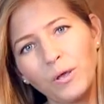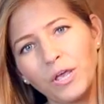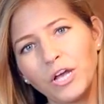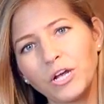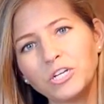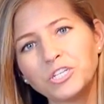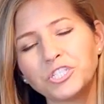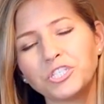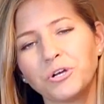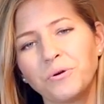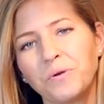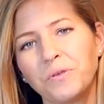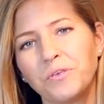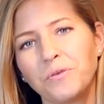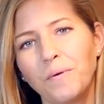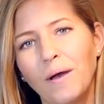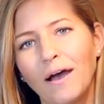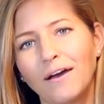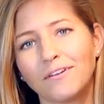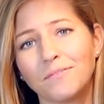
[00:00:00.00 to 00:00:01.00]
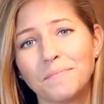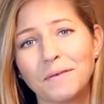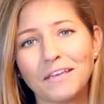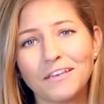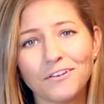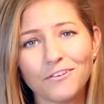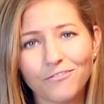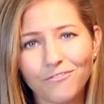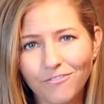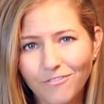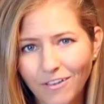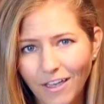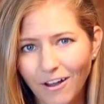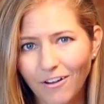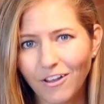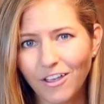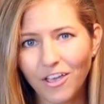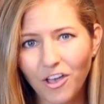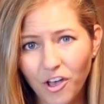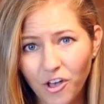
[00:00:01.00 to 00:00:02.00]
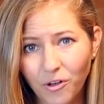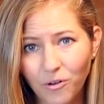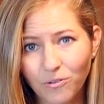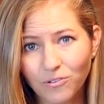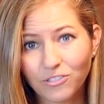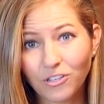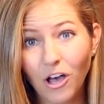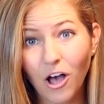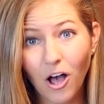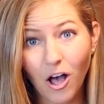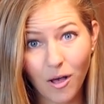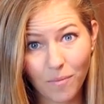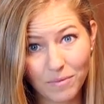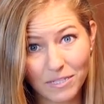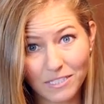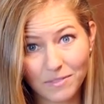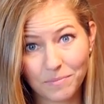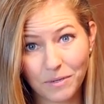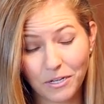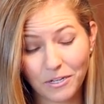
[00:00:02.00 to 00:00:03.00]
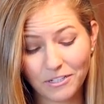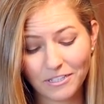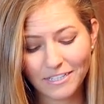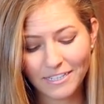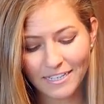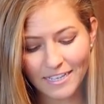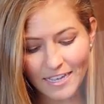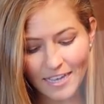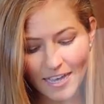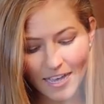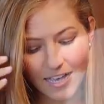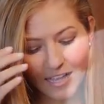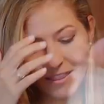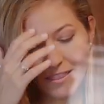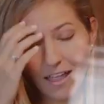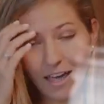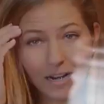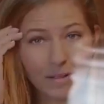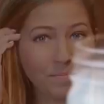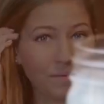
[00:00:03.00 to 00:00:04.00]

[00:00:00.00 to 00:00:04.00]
we are showing you how to make your very own almond milk. A lot